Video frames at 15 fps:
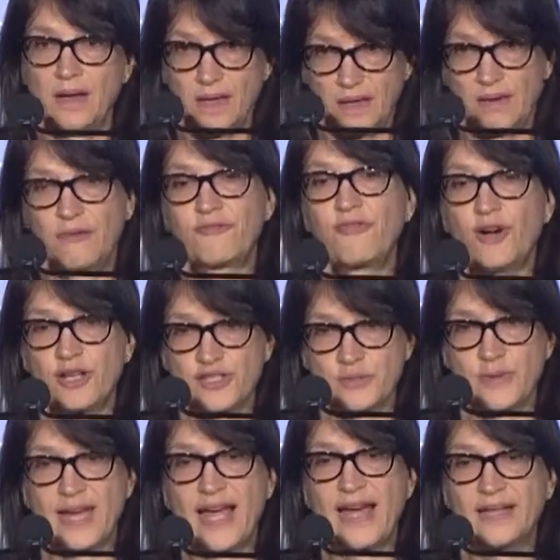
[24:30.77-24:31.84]
a false
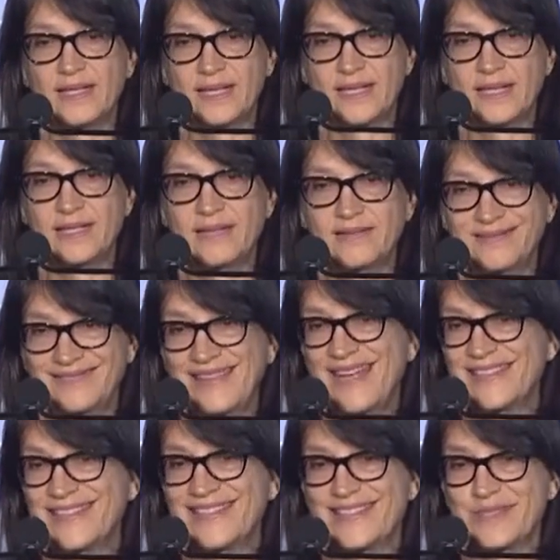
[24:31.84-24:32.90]
reality,
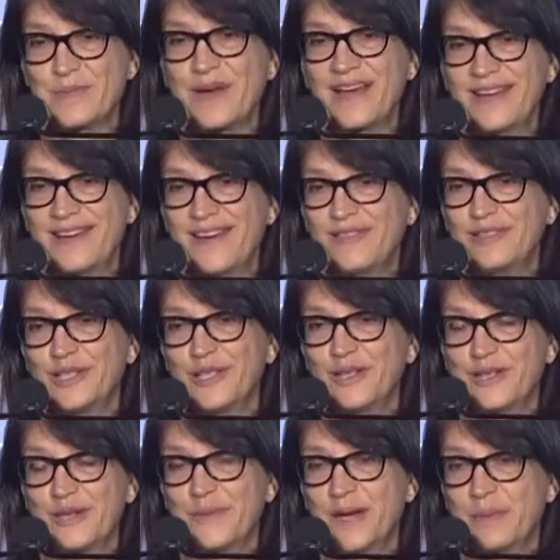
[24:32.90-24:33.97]
as in a spy novel,
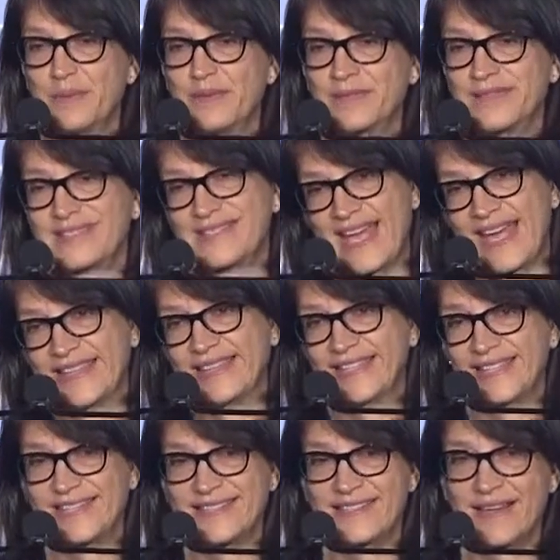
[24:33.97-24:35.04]
although my book, sadly,
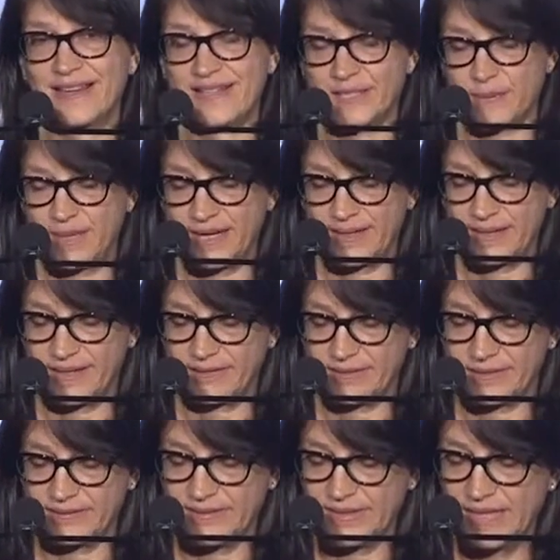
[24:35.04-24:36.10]
is not a spy
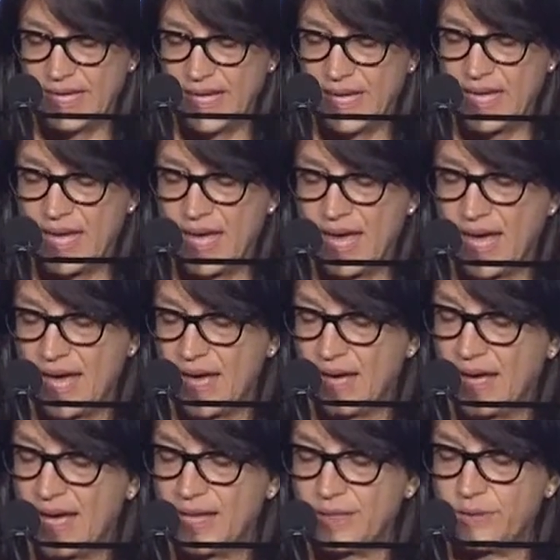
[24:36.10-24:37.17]
novel. Uh,
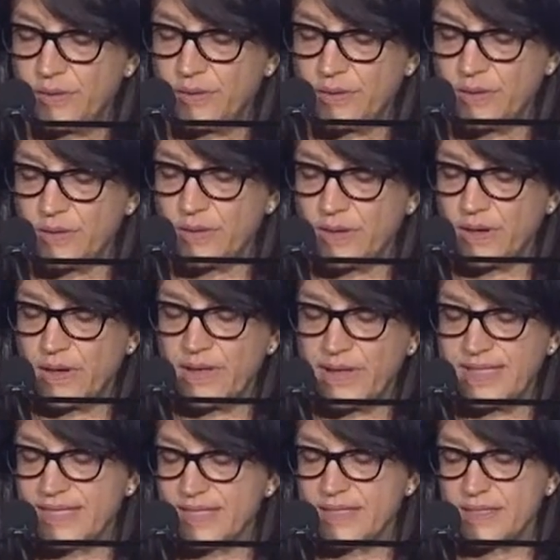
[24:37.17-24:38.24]
and you use all
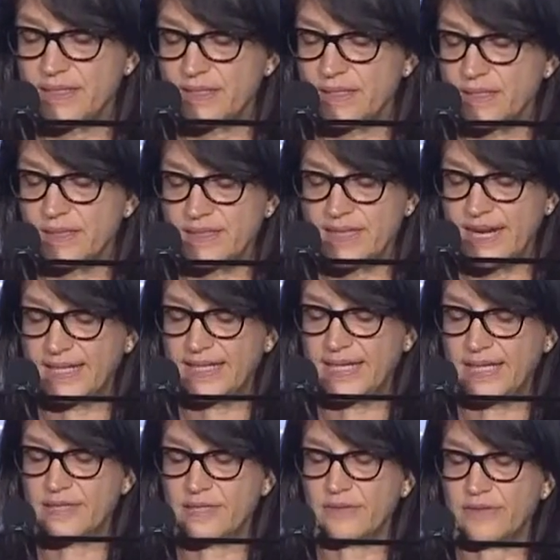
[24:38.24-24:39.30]
these
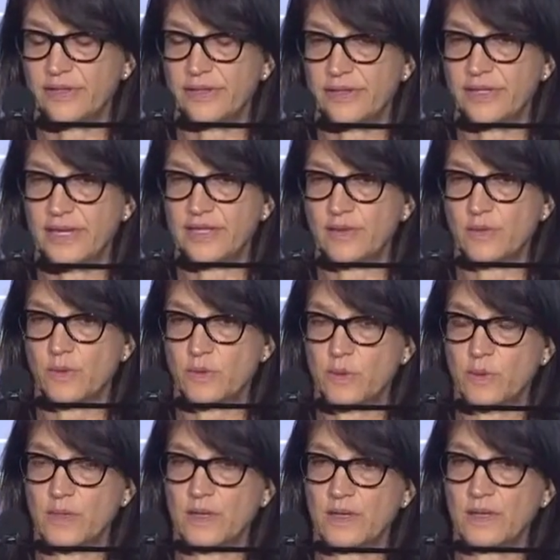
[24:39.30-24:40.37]
techniques you've learned as a
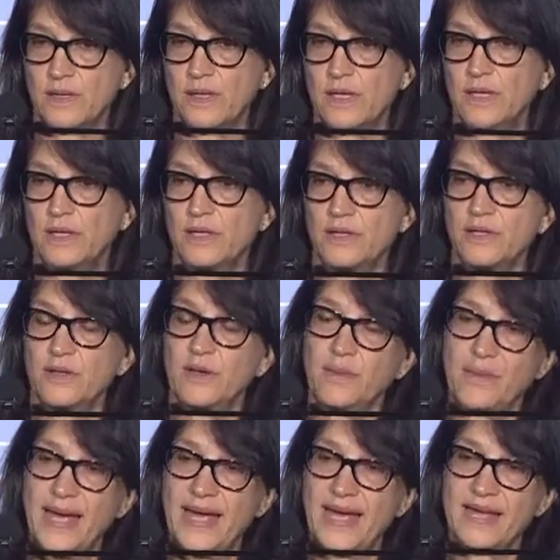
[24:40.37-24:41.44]
reporter to
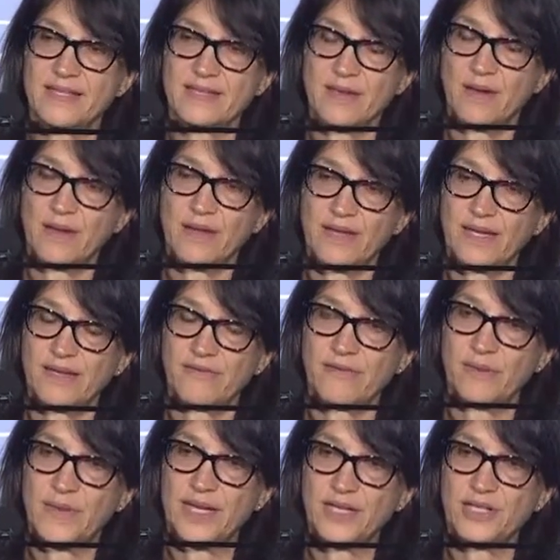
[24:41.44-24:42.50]
amass all the
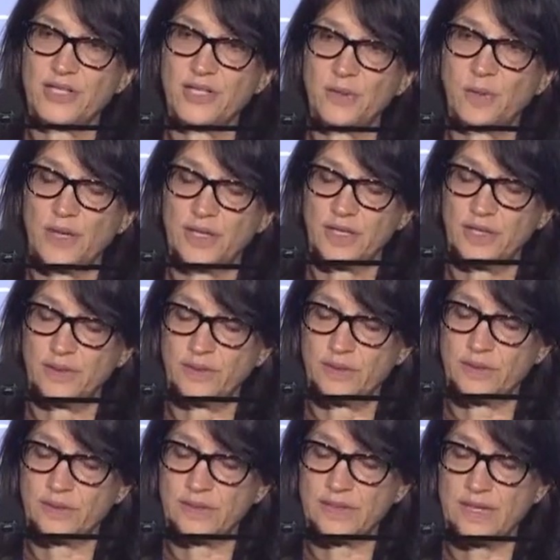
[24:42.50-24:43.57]
information you want to
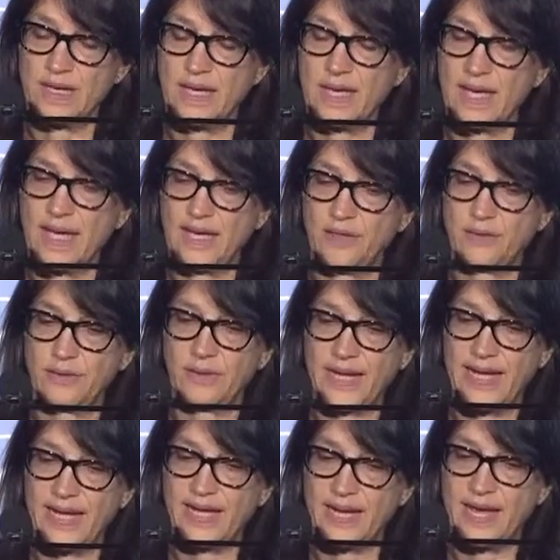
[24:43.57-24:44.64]
use, and you
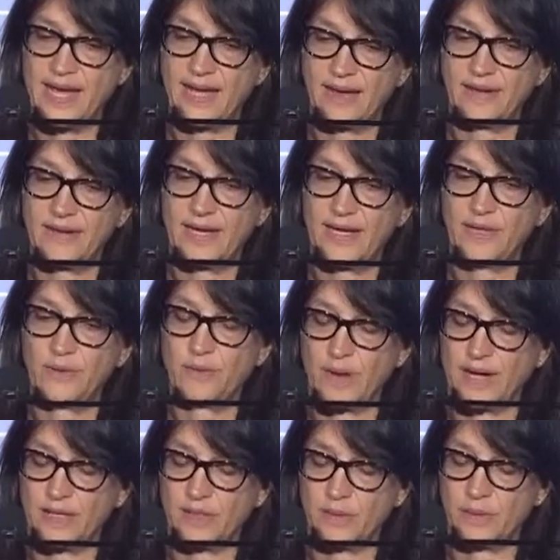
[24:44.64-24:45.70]
lay it out, and you
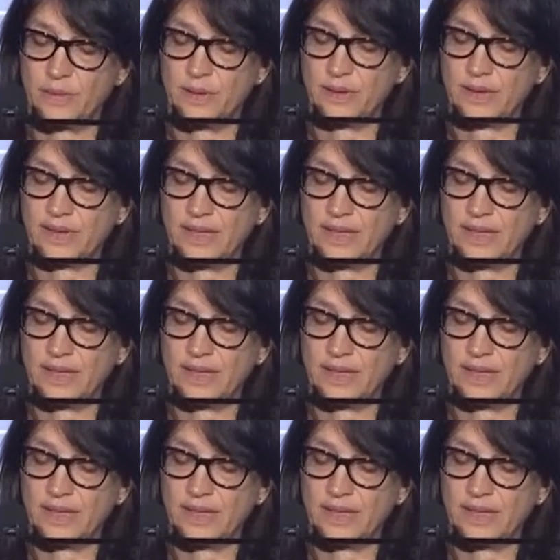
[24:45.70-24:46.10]
write your book,